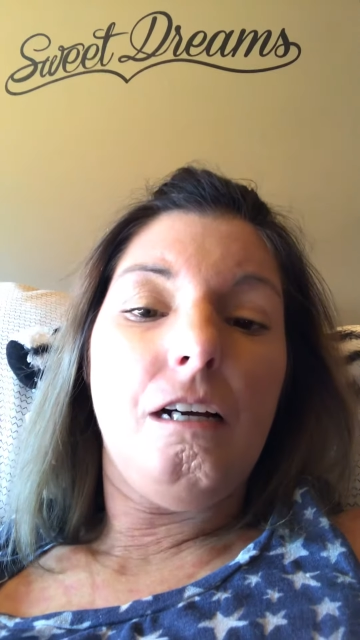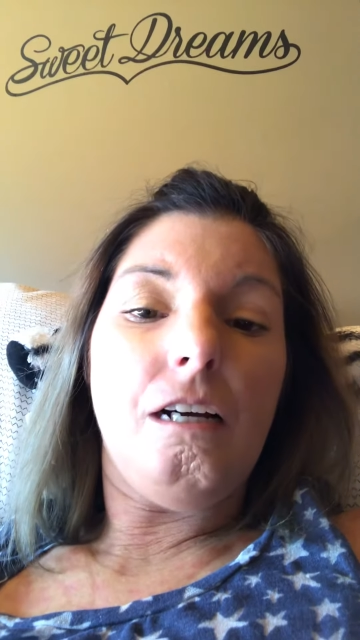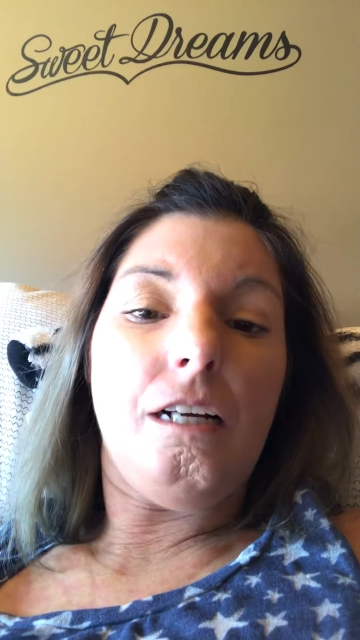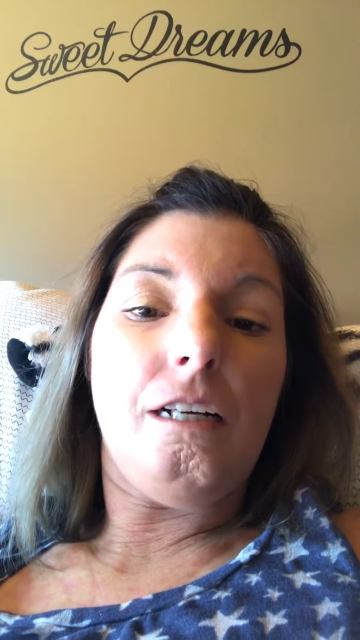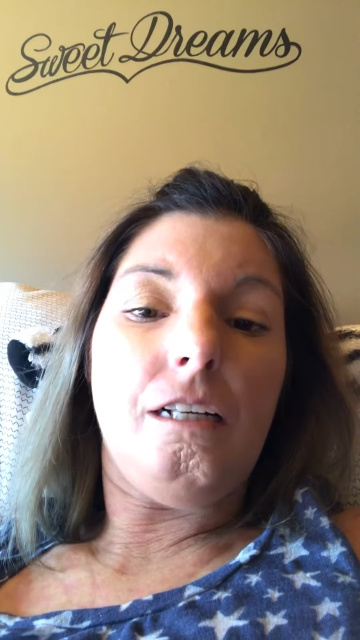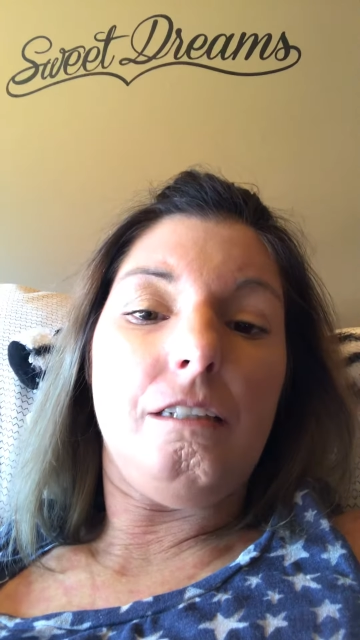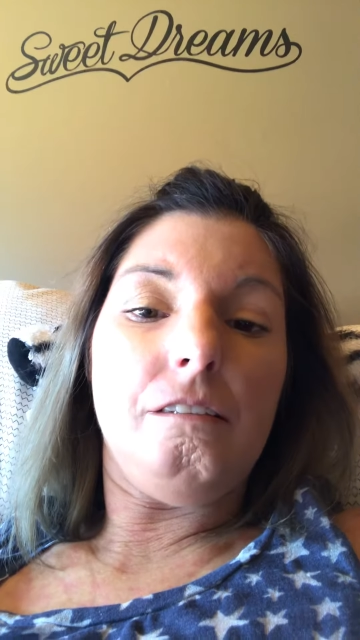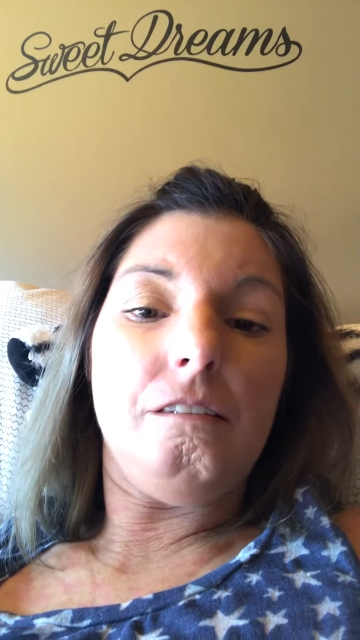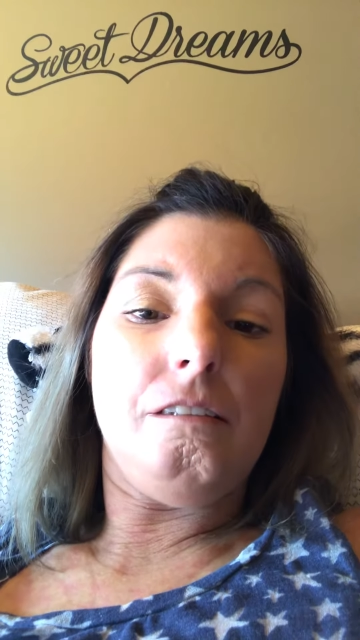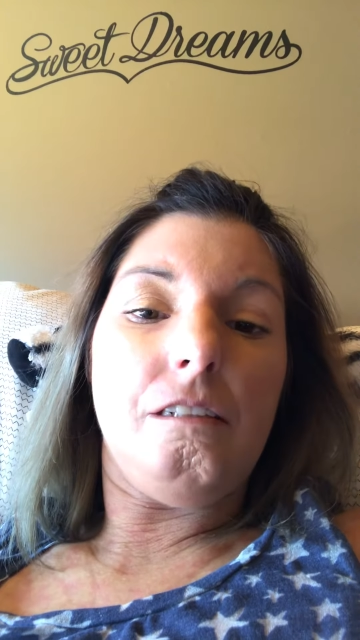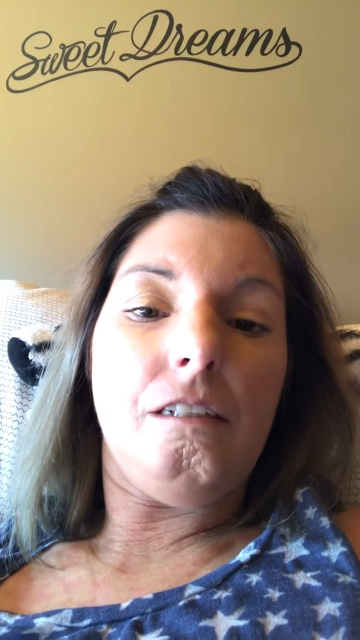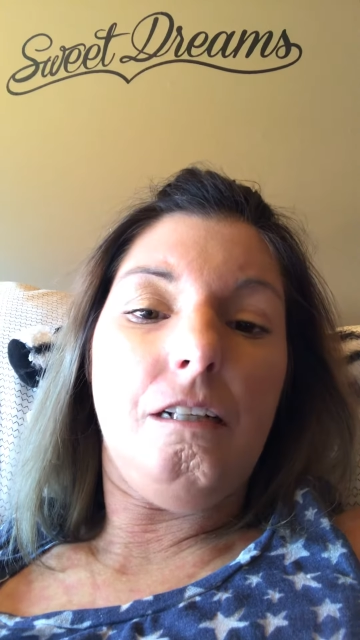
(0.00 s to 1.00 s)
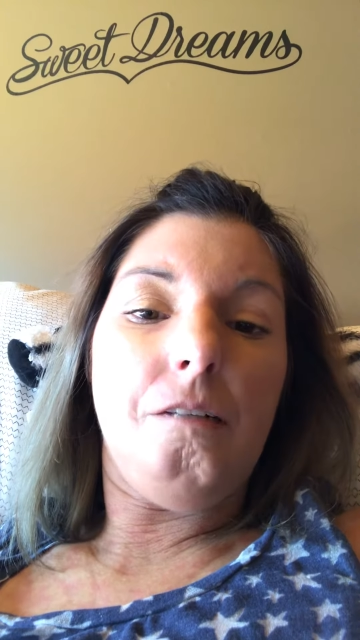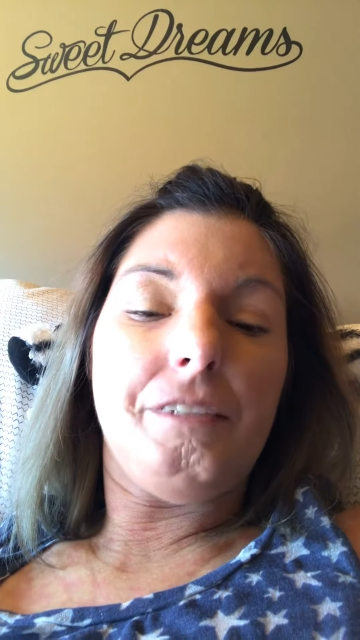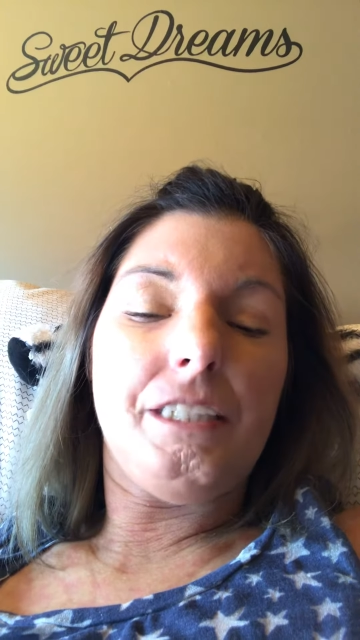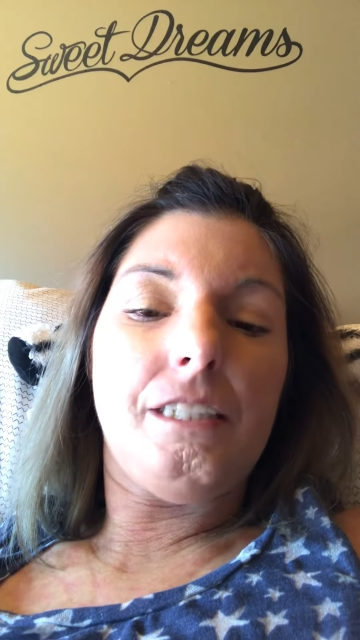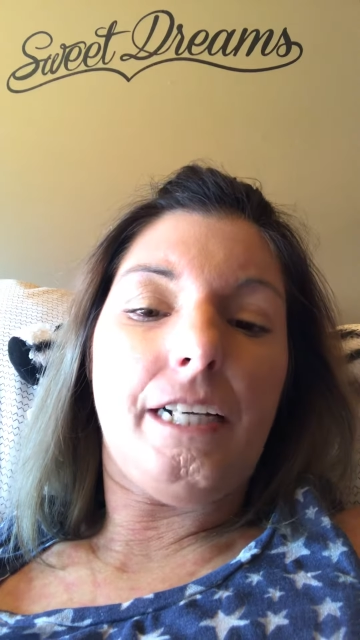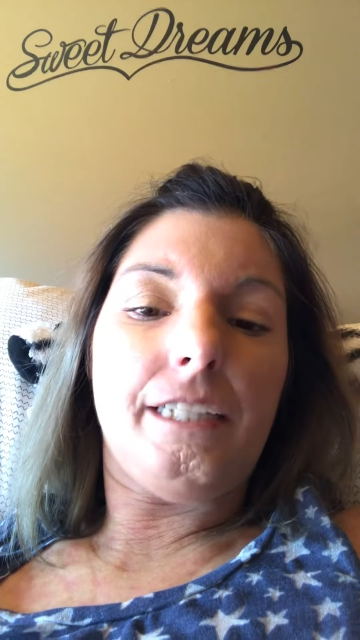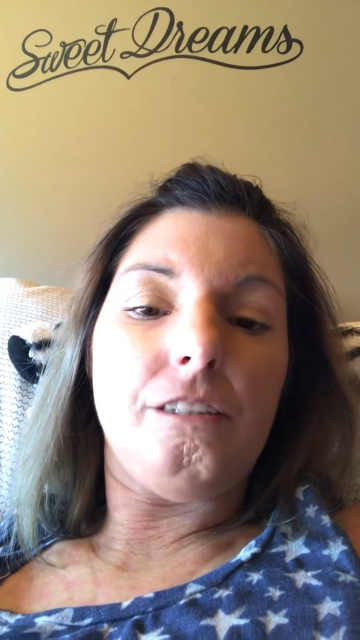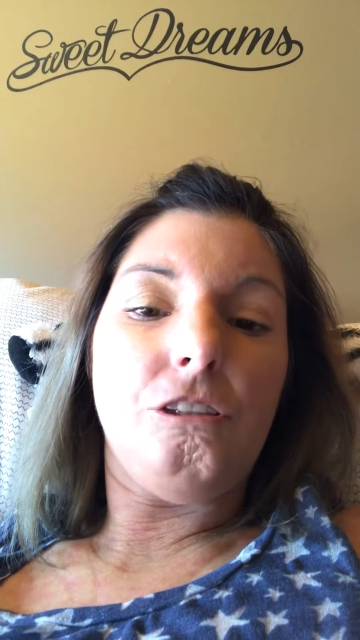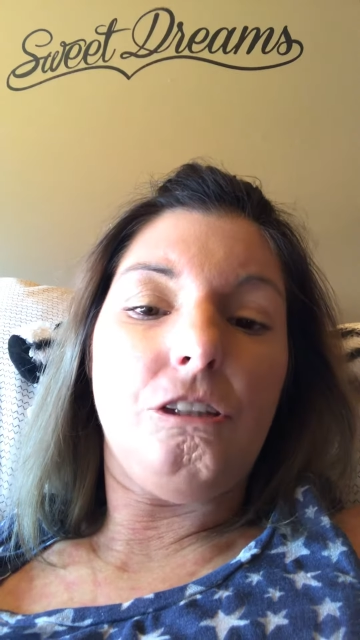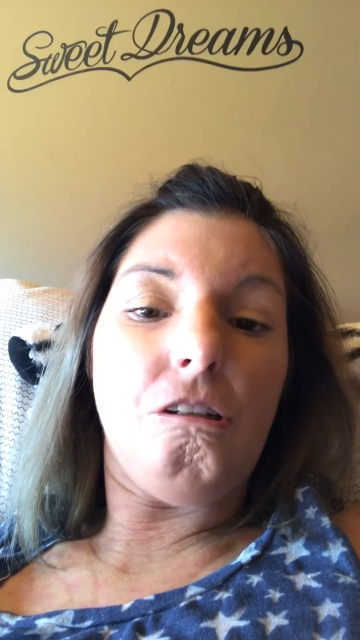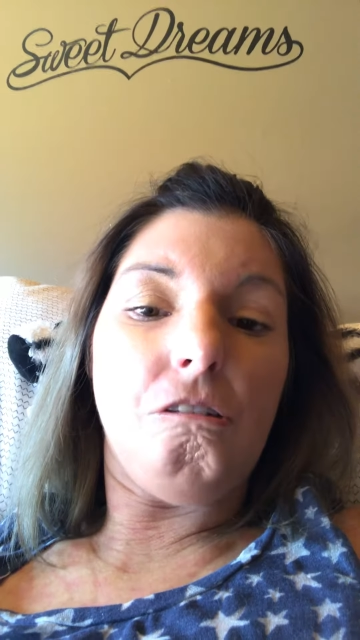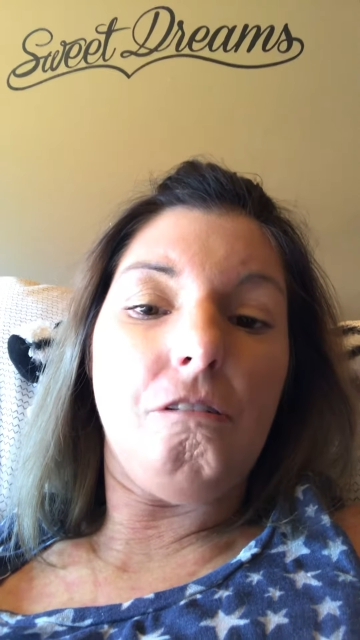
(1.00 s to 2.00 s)
on the second
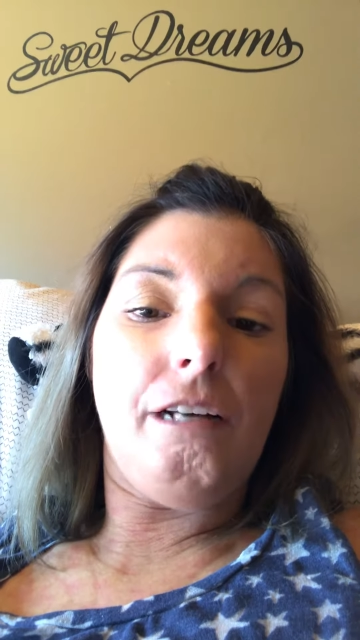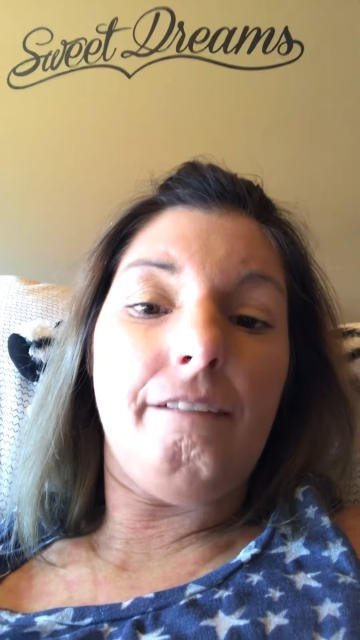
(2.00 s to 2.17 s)
toe,